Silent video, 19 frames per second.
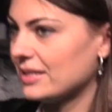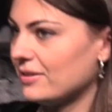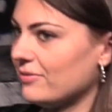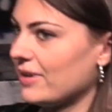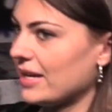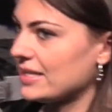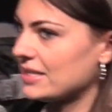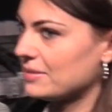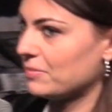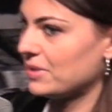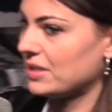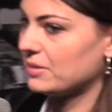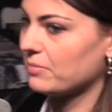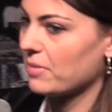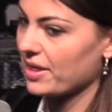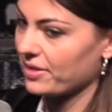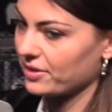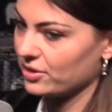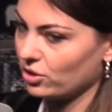investment
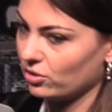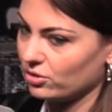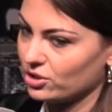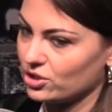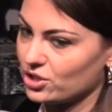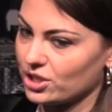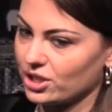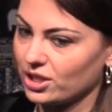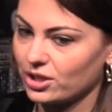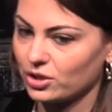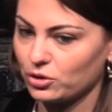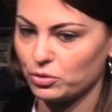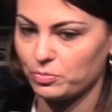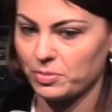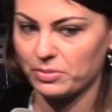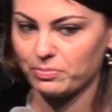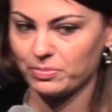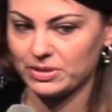methodology could be